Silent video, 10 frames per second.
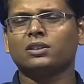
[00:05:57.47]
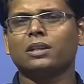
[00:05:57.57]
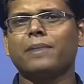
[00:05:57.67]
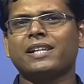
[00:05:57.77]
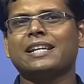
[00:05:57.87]
the
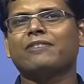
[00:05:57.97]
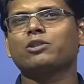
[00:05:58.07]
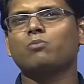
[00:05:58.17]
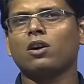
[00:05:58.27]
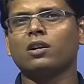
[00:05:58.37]
best language
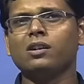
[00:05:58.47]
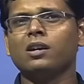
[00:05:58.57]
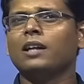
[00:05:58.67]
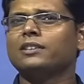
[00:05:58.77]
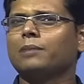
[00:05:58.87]
model
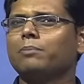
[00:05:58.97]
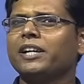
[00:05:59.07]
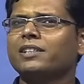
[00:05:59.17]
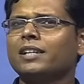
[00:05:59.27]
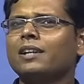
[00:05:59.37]
that
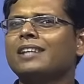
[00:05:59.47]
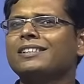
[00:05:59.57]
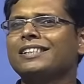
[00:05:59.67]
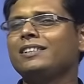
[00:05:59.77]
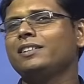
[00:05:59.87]
predicts an
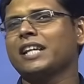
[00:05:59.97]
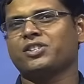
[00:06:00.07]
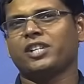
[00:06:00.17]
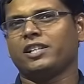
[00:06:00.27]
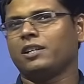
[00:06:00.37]
unseen test
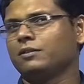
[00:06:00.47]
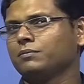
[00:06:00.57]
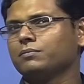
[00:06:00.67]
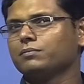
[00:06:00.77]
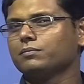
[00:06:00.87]
data.
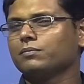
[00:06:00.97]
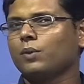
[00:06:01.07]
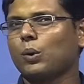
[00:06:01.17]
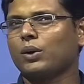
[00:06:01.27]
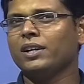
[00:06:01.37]

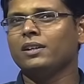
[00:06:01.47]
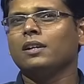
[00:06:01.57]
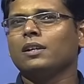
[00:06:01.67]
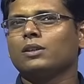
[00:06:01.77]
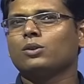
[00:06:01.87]
Okay.
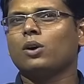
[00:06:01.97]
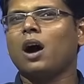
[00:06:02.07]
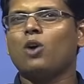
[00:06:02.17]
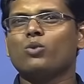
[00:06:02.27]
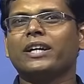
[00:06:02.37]
So how do I